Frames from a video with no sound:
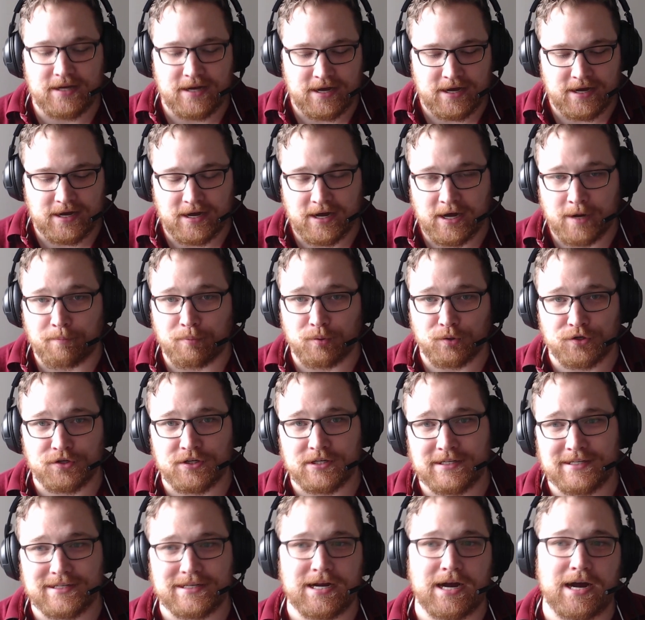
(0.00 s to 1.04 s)
a person
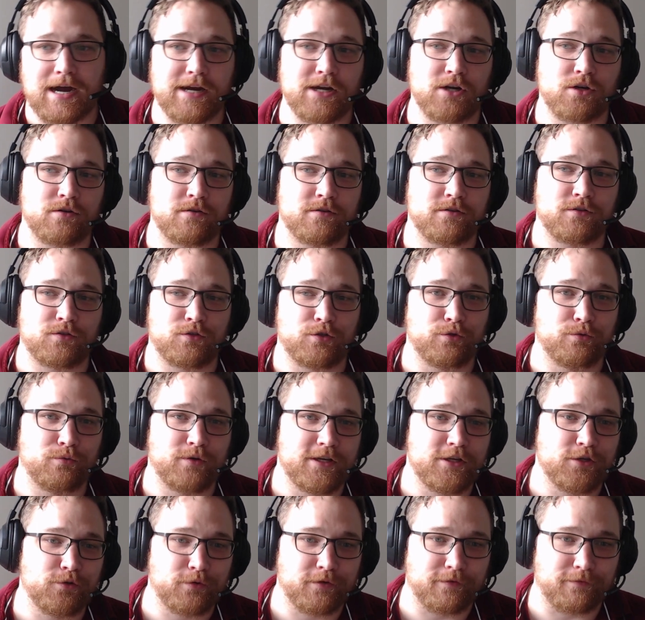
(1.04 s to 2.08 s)
is hired to a
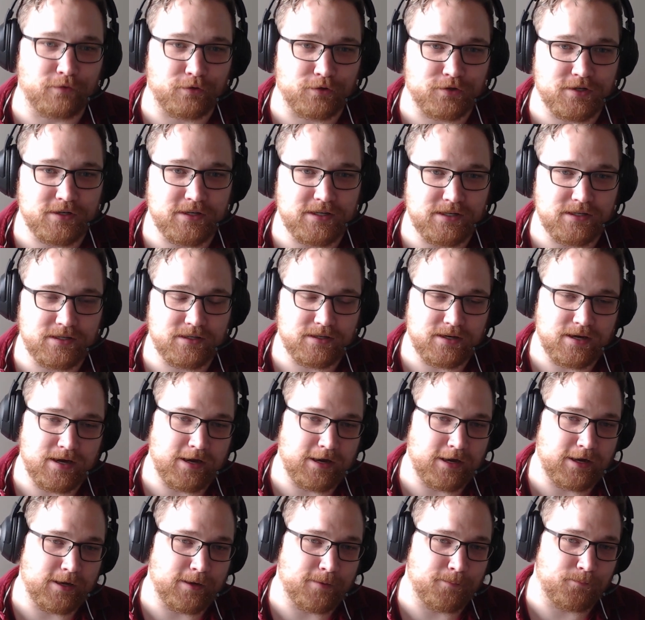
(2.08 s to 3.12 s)
university
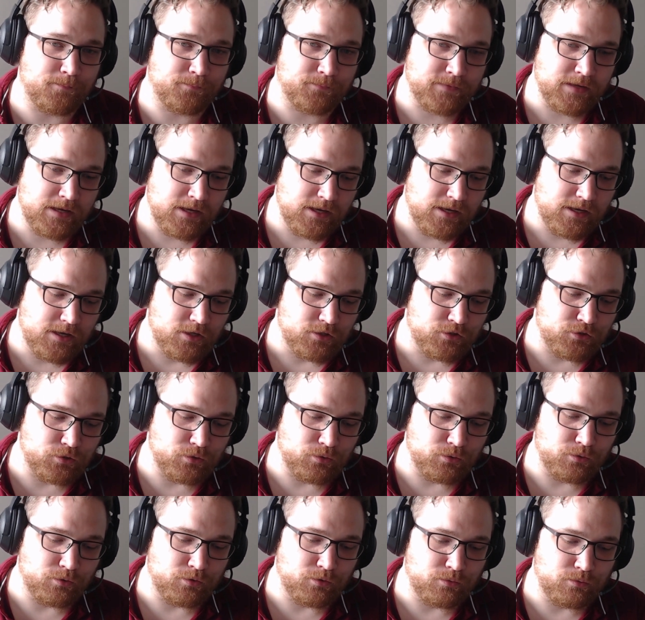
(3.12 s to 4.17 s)

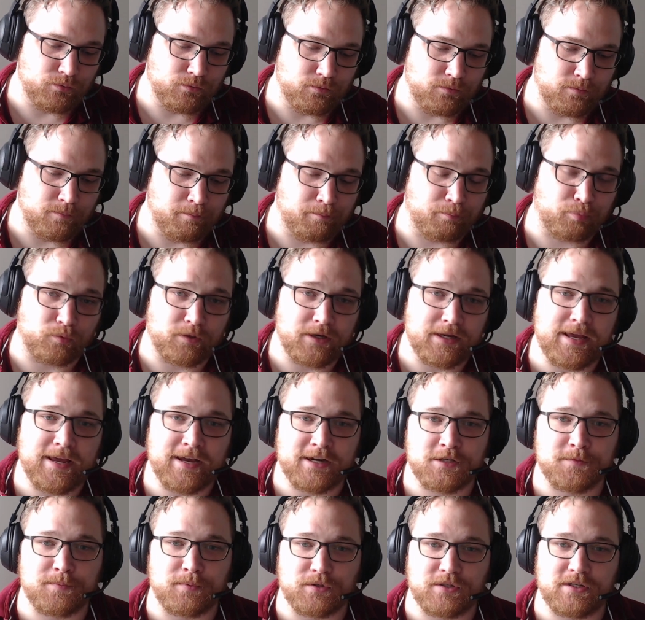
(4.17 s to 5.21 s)
to bring
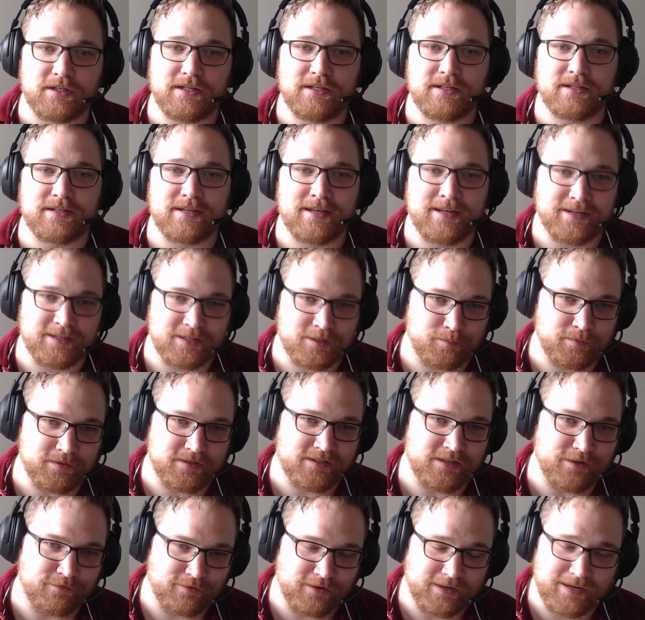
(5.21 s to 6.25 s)
expertise in a
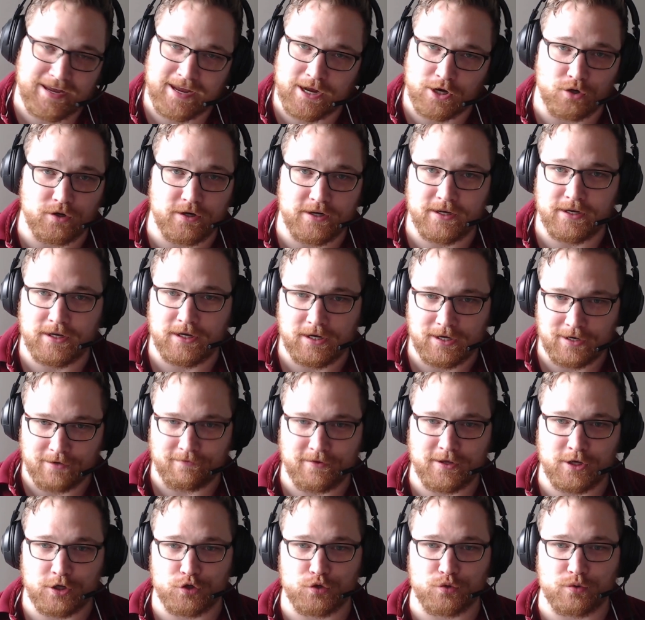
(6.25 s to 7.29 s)
specific area of
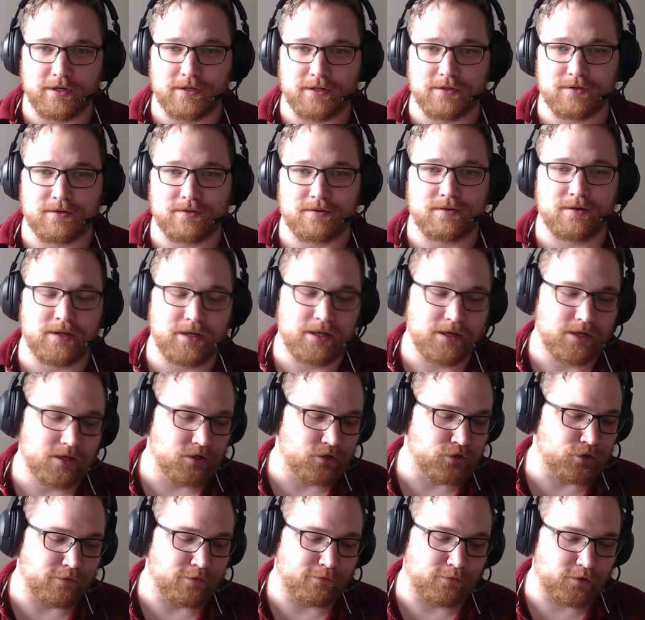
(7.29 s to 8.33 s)
interest.
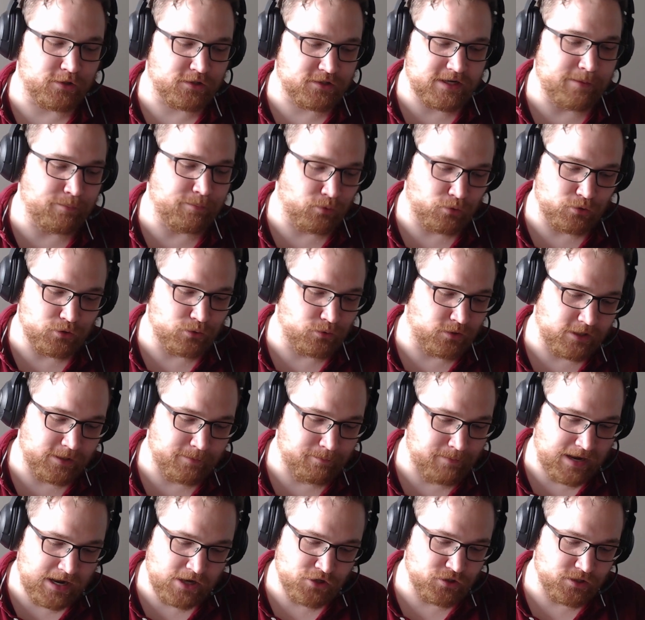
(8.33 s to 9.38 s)
So for example, you could
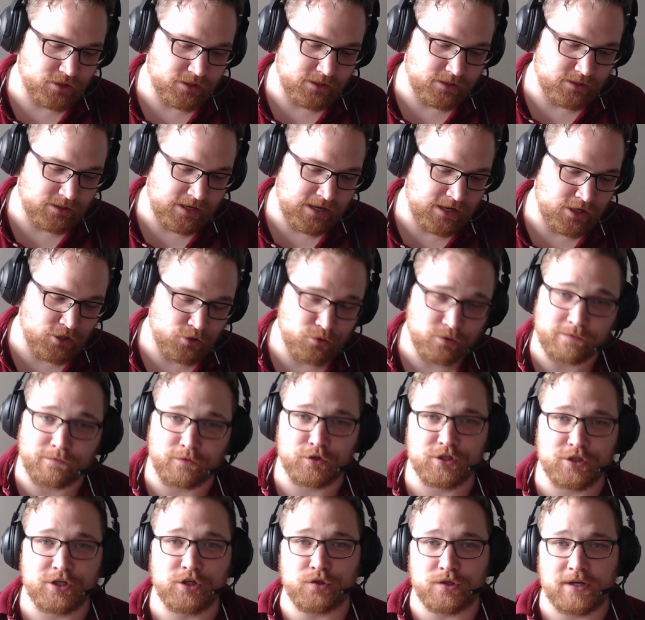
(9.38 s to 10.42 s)
imagine a
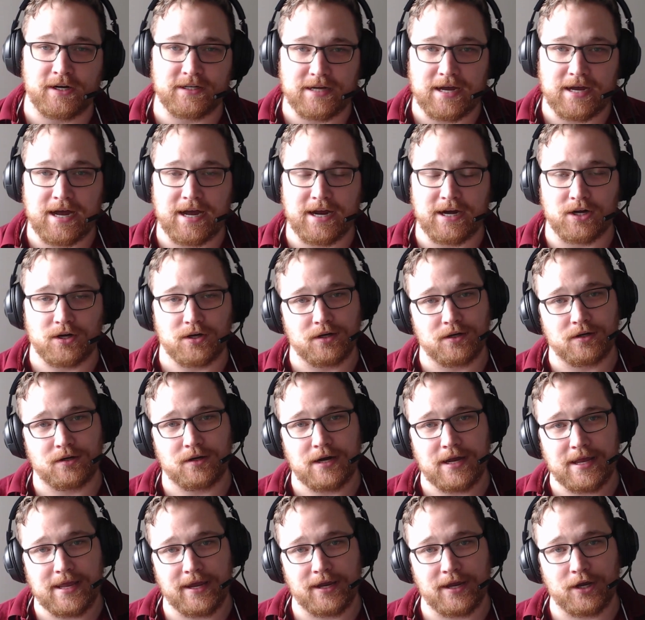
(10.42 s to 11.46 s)
university trying to hire
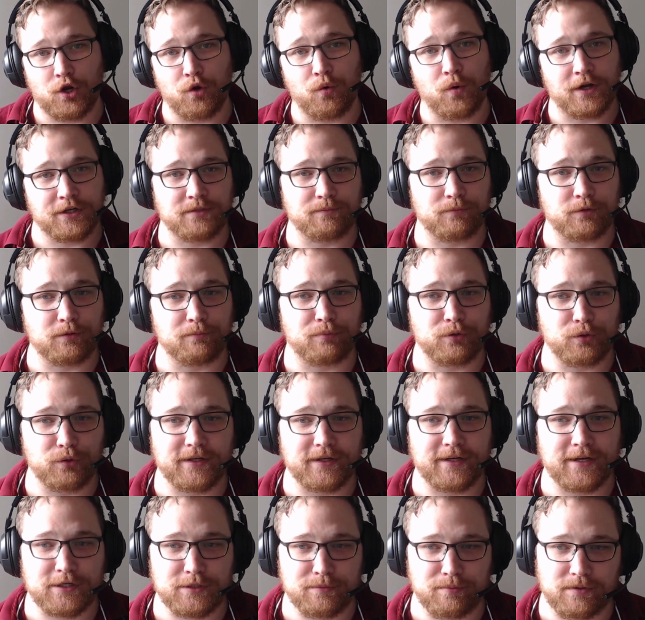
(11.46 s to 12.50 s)
a quantum computing
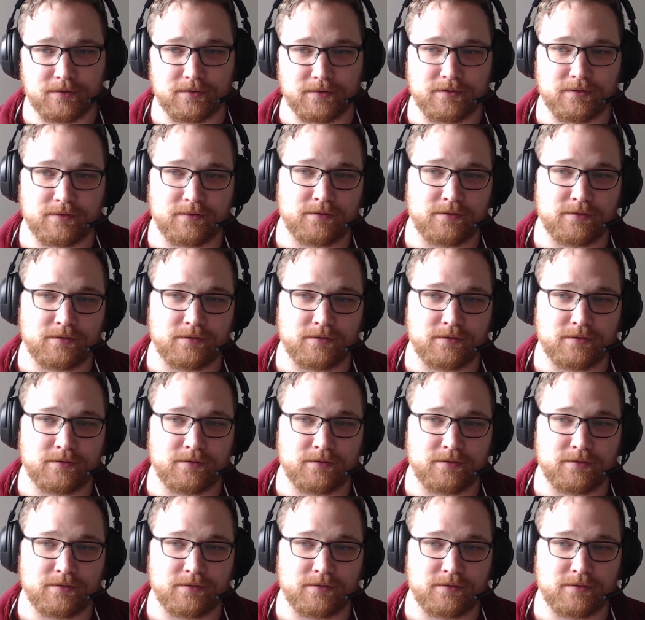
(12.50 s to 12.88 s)
expert.